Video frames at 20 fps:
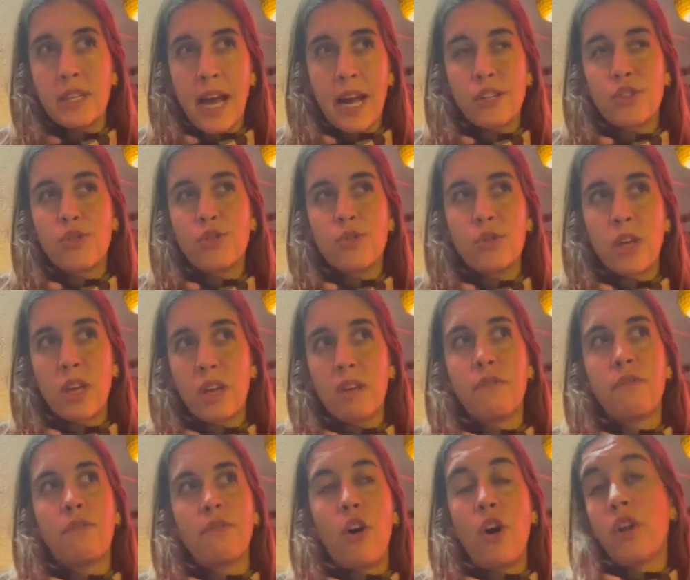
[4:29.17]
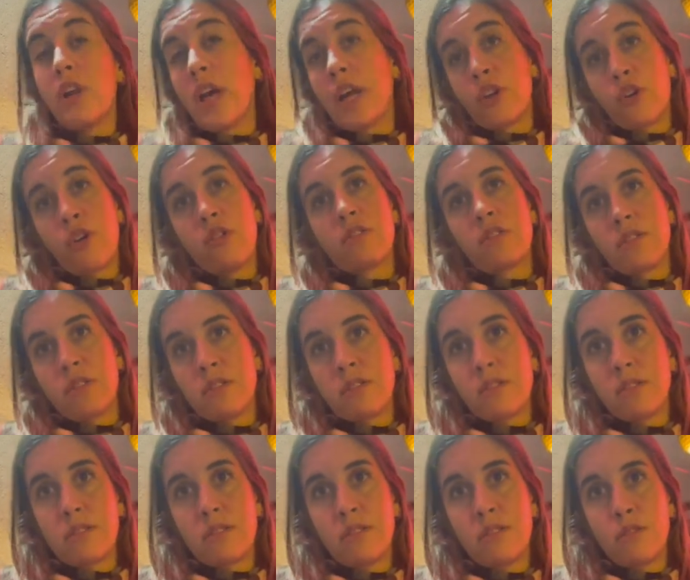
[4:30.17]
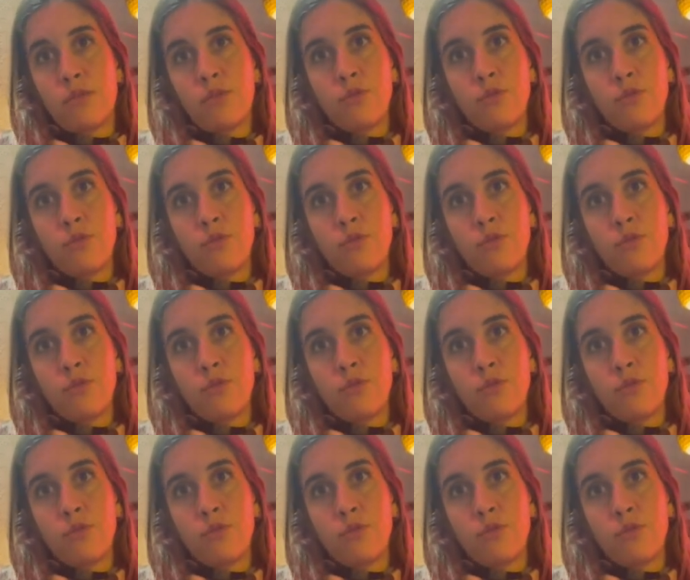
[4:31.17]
actually to give online concerts,